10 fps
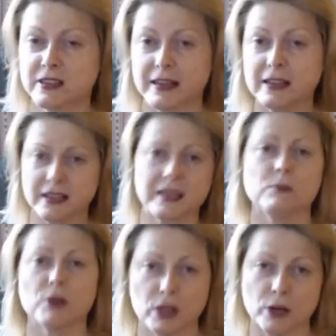they can
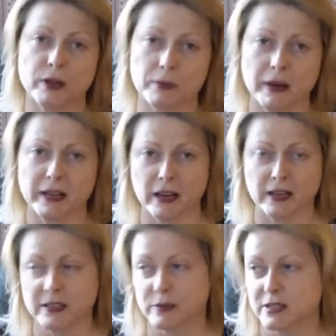keep loading money
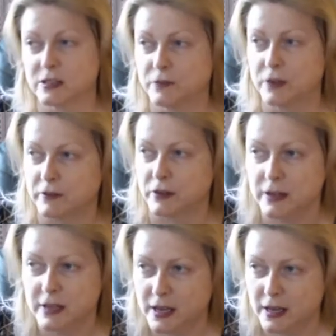onto it. So if you ever
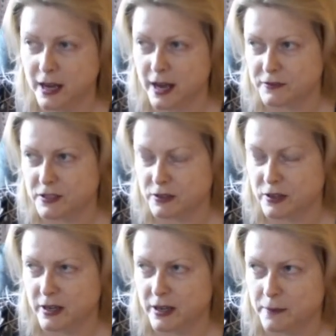have
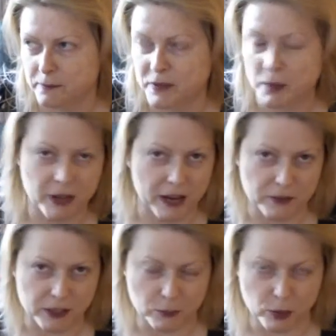to um, apply
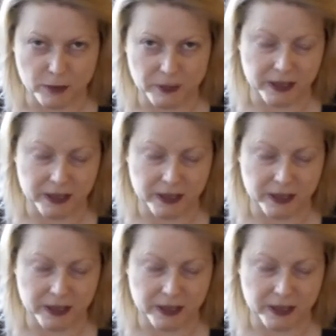for unemployment